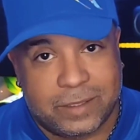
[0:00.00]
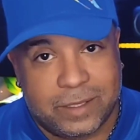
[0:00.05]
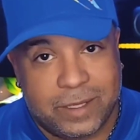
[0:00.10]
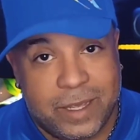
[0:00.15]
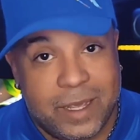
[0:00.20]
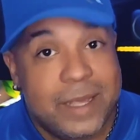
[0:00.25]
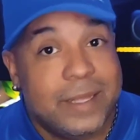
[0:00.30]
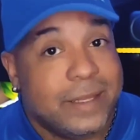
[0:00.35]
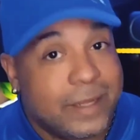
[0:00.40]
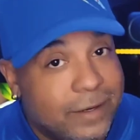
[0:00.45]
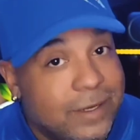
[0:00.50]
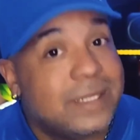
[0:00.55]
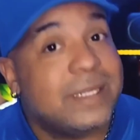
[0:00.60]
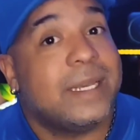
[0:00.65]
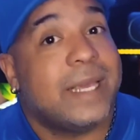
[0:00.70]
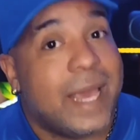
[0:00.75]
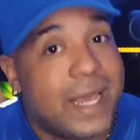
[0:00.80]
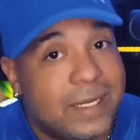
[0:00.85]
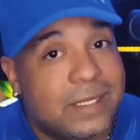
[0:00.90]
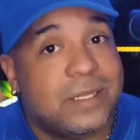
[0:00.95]
There is a
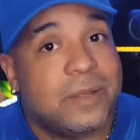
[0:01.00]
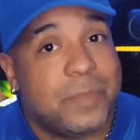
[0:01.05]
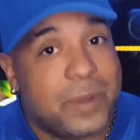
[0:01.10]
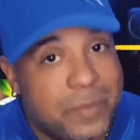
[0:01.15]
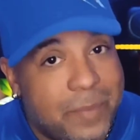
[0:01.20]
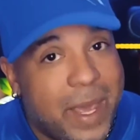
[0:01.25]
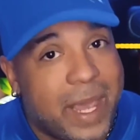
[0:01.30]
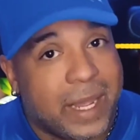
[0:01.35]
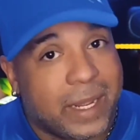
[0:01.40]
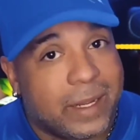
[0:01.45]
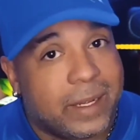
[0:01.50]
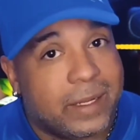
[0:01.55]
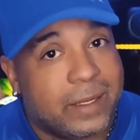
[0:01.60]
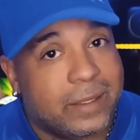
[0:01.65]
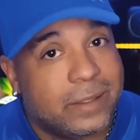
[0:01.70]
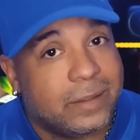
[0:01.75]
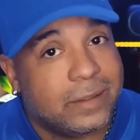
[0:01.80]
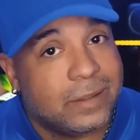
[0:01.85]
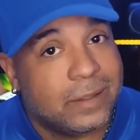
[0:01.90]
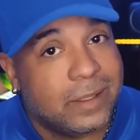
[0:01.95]
case to be made.
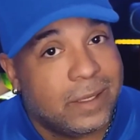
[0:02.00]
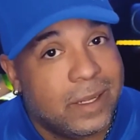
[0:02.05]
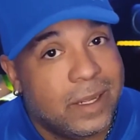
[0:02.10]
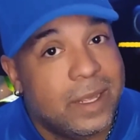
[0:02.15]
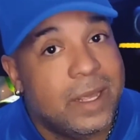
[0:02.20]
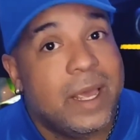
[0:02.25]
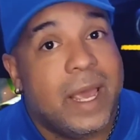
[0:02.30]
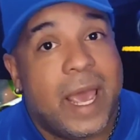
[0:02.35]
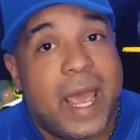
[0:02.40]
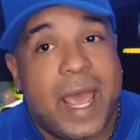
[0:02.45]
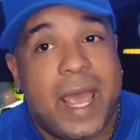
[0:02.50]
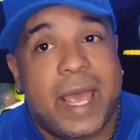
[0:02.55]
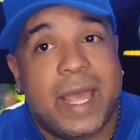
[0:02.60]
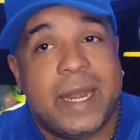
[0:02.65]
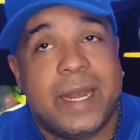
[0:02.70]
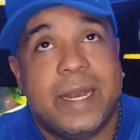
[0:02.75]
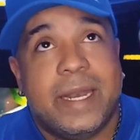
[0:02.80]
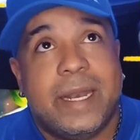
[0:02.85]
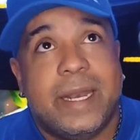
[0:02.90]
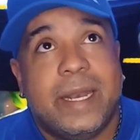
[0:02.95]

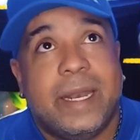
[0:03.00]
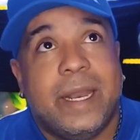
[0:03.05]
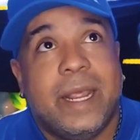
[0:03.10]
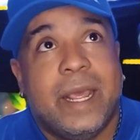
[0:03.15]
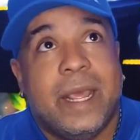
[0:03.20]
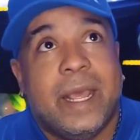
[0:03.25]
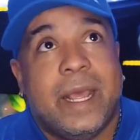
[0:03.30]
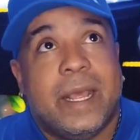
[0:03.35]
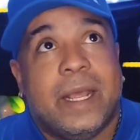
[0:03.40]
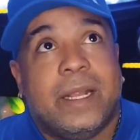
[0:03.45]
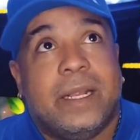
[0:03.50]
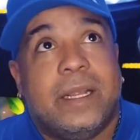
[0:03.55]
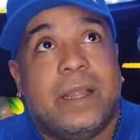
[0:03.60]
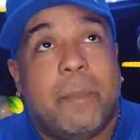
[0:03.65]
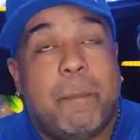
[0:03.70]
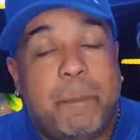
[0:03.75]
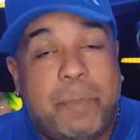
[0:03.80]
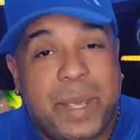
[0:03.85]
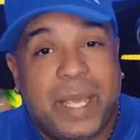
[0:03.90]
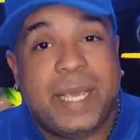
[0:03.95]
And the
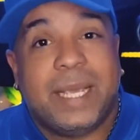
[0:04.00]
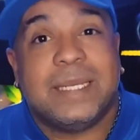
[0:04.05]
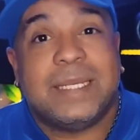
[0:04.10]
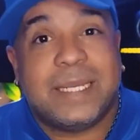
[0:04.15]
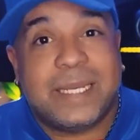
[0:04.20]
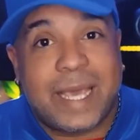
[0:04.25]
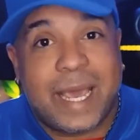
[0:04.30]
biggest case